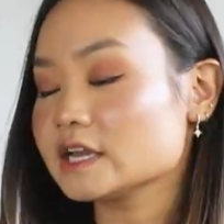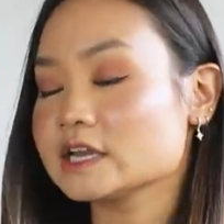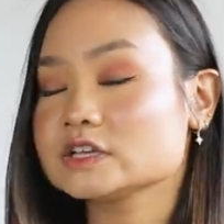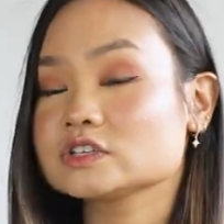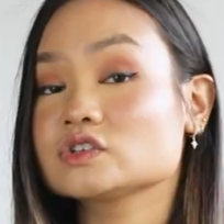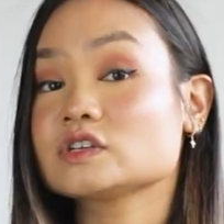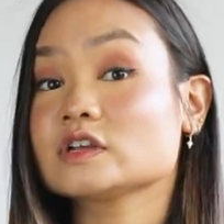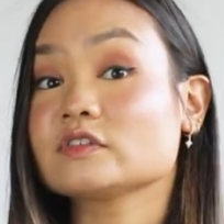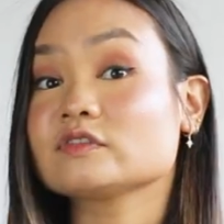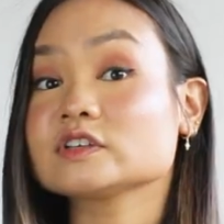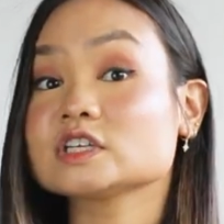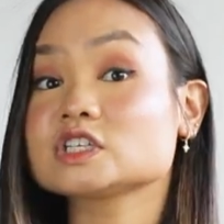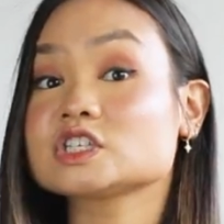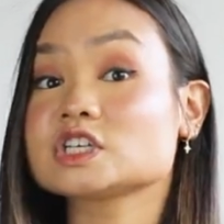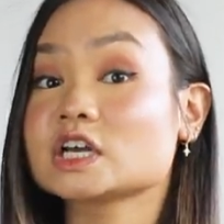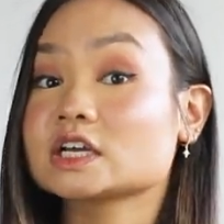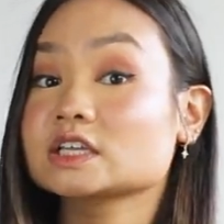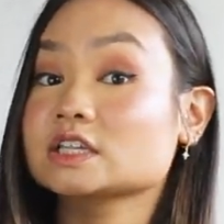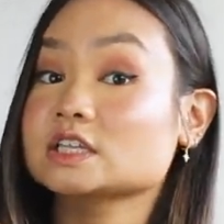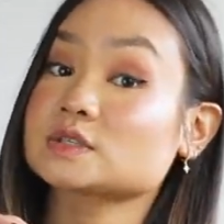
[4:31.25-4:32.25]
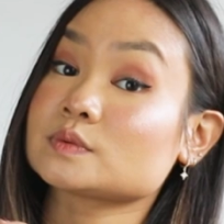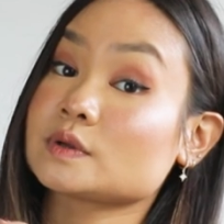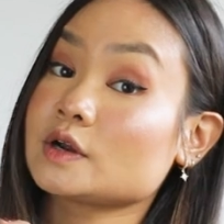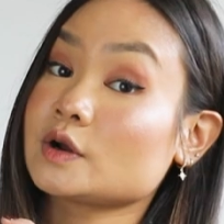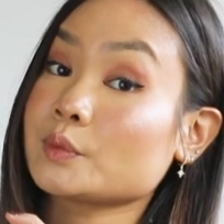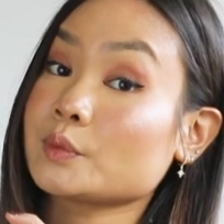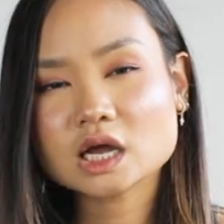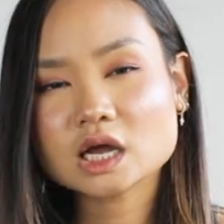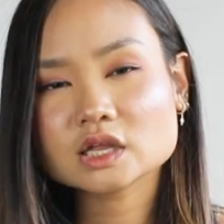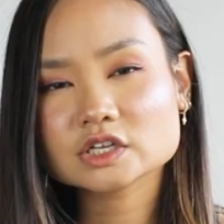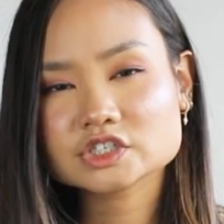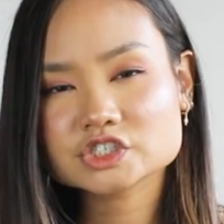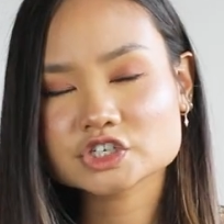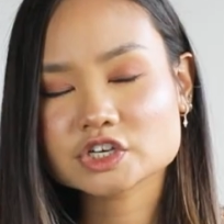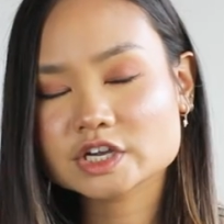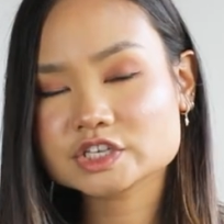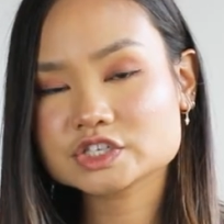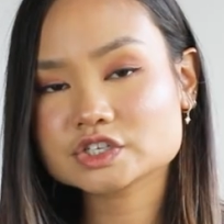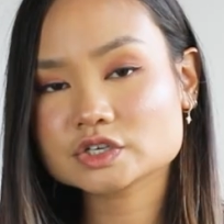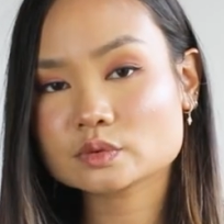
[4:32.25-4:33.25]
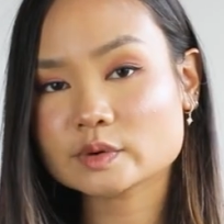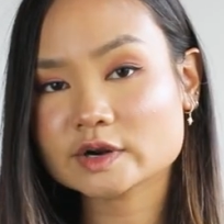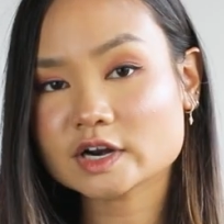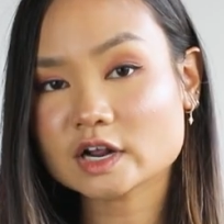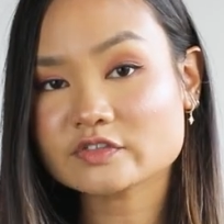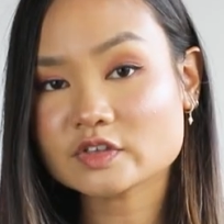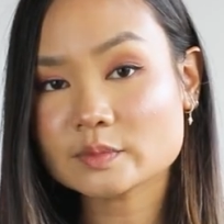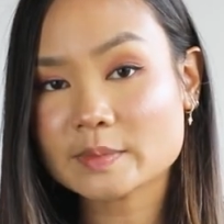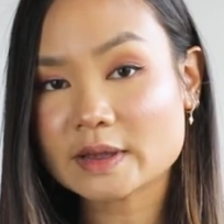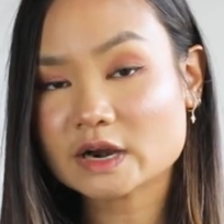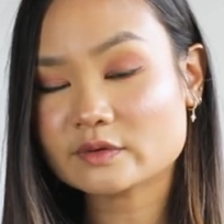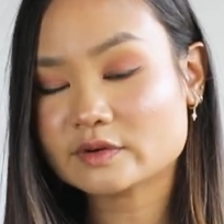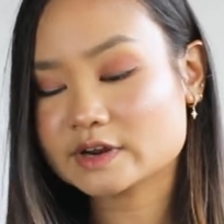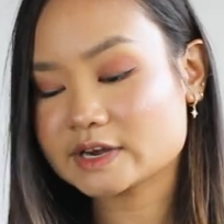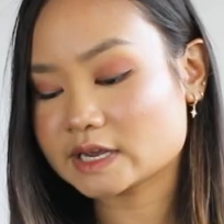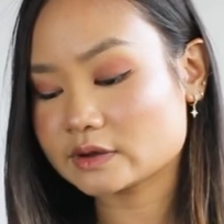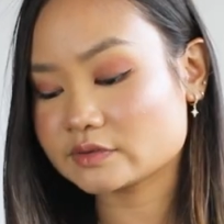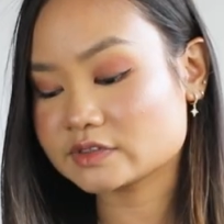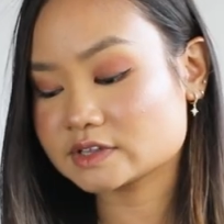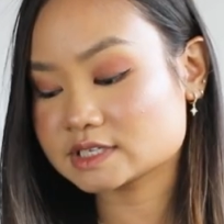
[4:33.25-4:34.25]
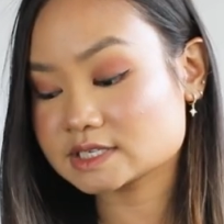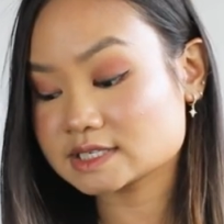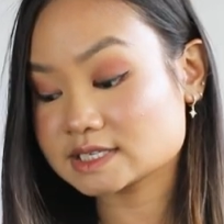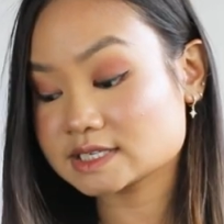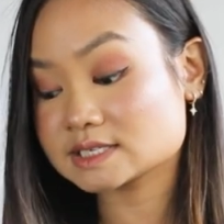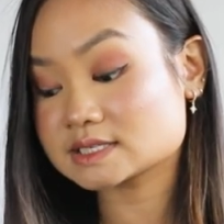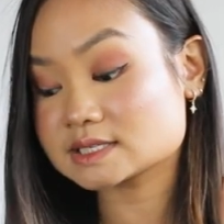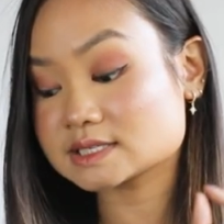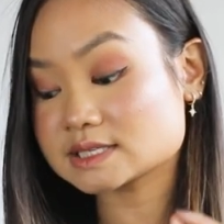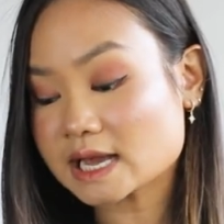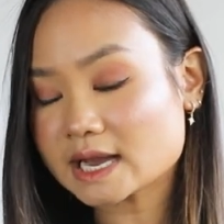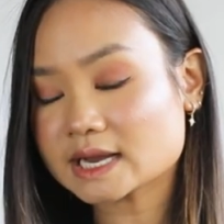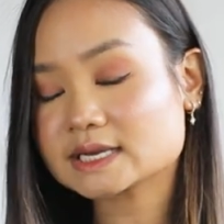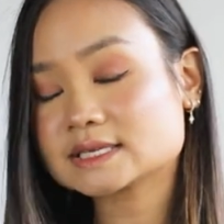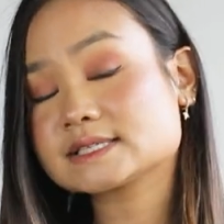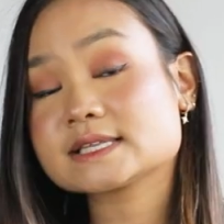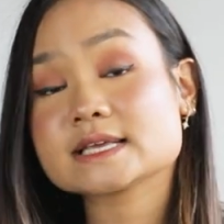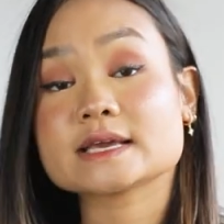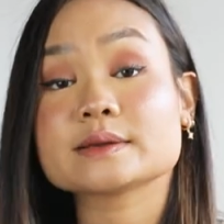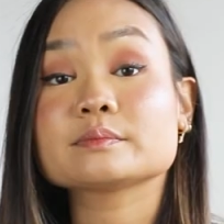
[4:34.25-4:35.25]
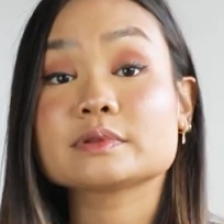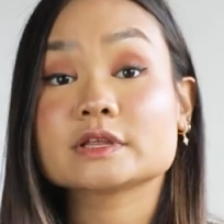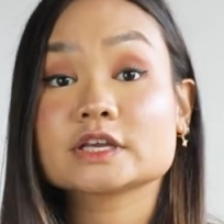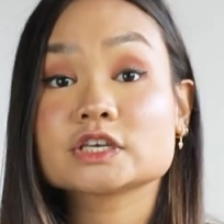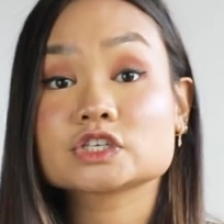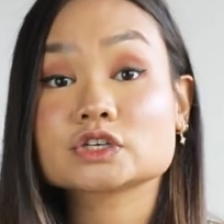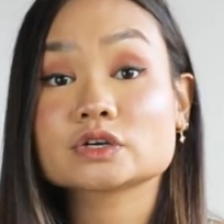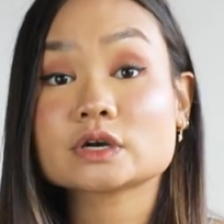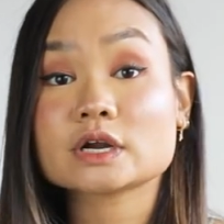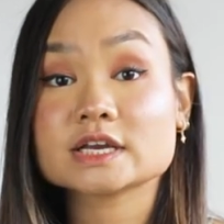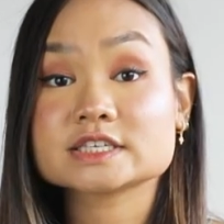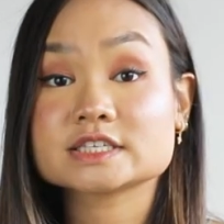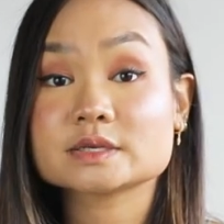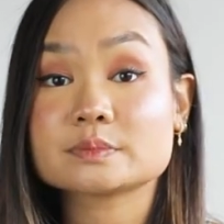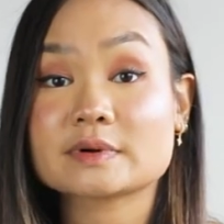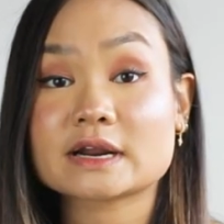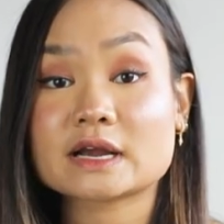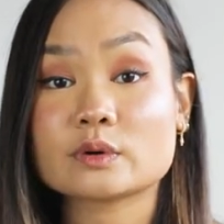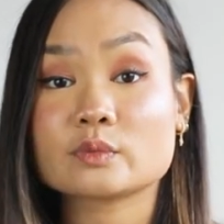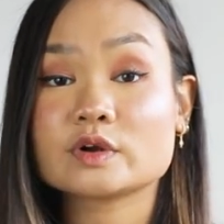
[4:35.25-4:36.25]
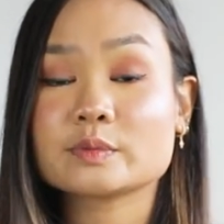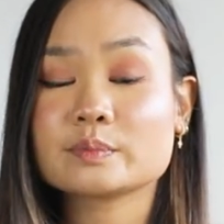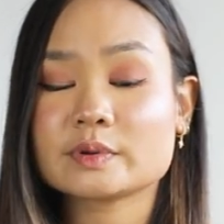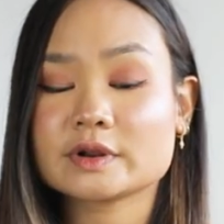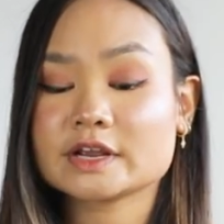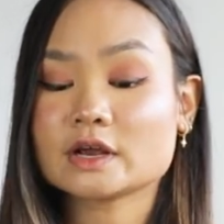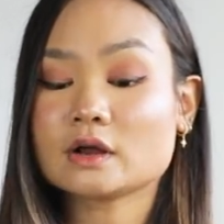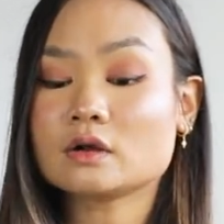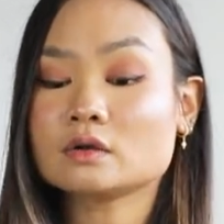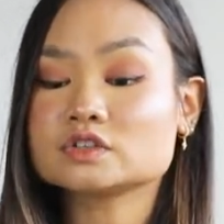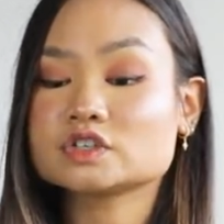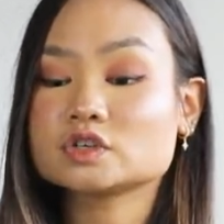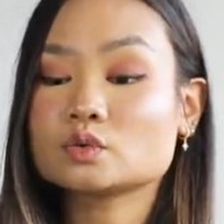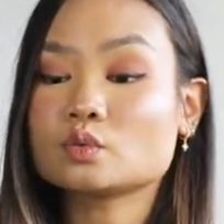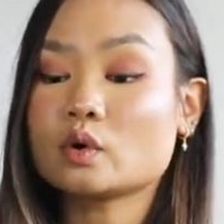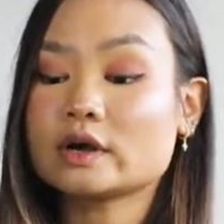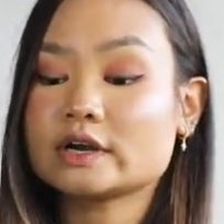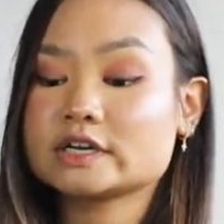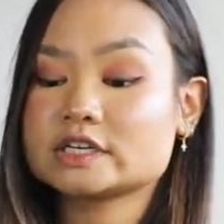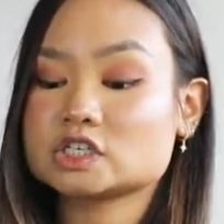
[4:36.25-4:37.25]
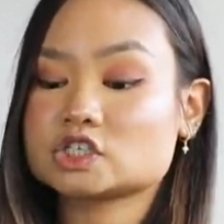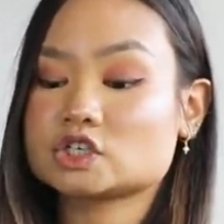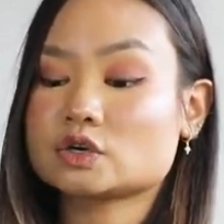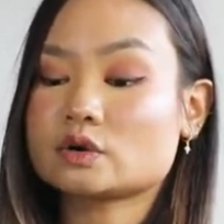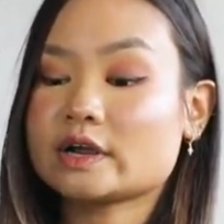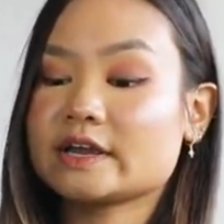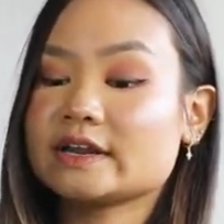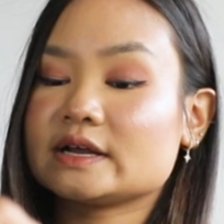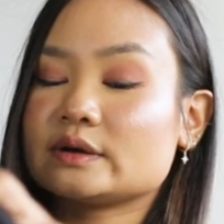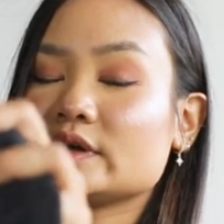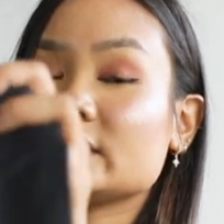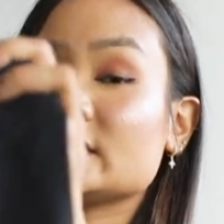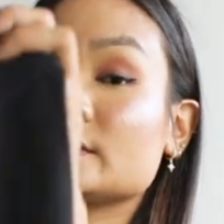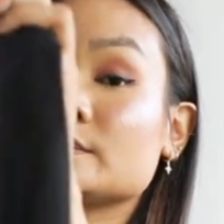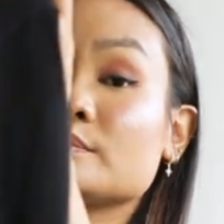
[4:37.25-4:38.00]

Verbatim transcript: So definitely check this one I'll let you guys know right off the bat right now, this is the exact same blazer as the brown one, but I also wanted to try it out in